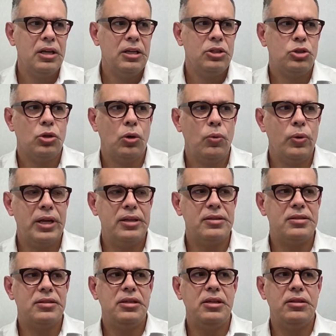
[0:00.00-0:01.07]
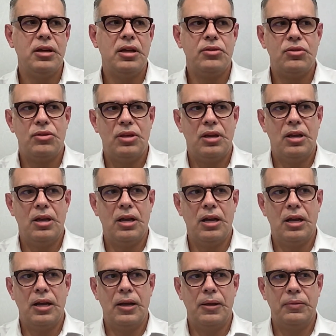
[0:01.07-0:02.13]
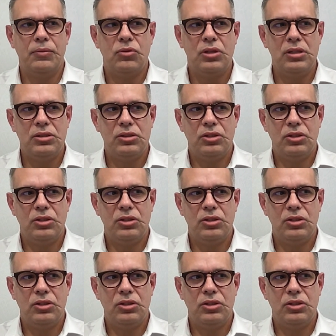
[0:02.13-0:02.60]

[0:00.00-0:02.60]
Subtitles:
So we can see that this